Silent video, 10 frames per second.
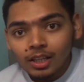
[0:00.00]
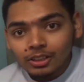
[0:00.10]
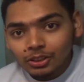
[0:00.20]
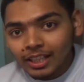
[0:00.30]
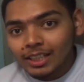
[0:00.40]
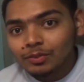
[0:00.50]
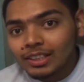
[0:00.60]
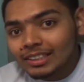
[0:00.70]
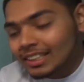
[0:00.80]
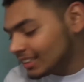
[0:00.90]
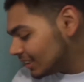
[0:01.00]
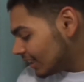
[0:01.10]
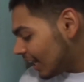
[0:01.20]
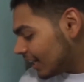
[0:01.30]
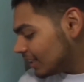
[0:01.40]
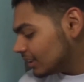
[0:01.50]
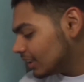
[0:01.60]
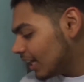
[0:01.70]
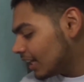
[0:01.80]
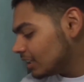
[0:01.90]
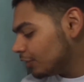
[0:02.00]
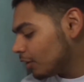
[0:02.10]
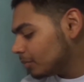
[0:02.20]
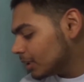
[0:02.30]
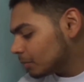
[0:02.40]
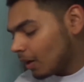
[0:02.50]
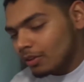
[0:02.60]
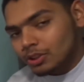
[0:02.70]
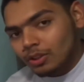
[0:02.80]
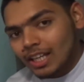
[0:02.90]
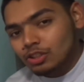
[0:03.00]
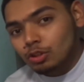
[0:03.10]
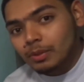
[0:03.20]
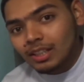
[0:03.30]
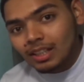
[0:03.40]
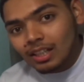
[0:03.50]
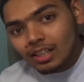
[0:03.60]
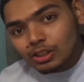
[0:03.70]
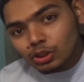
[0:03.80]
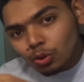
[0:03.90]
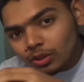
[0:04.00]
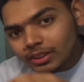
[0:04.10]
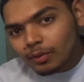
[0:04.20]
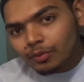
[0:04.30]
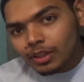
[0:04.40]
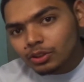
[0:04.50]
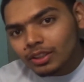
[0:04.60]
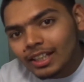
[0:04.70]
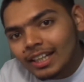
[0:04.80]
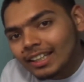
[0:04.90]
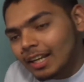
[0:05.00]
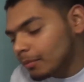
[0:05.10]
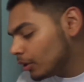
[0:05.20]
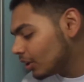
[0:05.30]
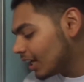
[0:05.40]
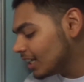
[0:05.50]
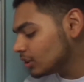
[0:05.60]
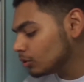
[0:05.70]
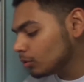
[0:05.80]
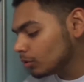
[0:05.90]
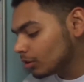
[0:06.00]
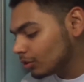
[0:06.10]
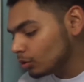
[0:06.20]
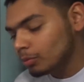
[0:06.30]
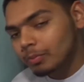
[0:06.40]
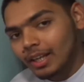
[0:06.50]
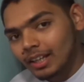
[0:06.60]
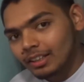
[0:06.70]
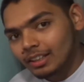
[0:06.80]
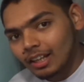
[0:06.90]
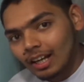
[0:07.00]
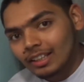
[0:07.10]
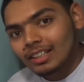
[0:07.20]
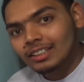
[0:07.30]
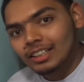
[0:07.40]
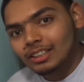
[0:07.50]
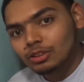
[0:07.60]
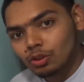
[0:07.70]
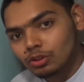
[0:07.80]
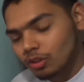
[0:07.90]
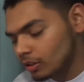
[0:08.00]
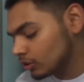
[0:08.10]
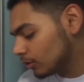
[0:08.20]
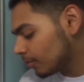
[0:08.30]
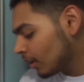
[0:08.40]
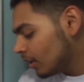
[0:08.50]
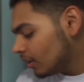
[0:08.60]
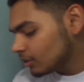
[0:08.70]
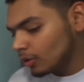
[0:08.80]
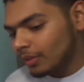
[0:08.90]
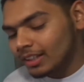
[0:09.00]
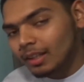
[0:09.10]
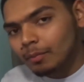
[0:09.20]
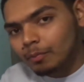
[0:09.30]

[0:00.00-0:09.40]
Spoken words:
So that's why this energy, the energy from this power stroke, has to be stored somewhere so that it can be utilized to make other three strokes also. So when the